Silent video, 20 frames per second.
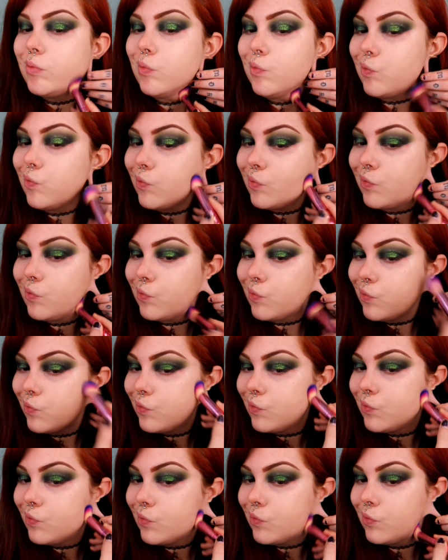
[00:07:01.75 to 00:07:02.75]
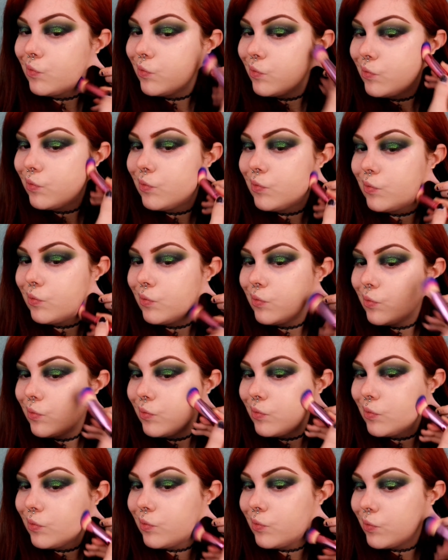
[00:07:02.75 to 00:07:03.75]

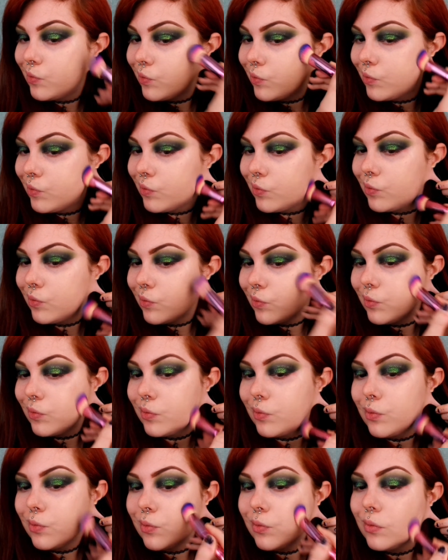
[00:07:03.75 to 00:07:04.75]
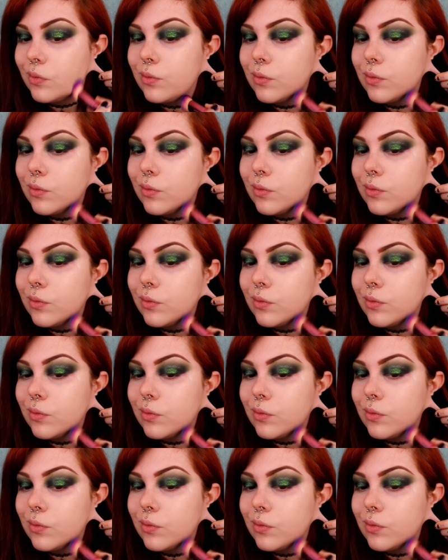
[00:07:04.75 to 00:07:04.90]
No one is speaking in this clip.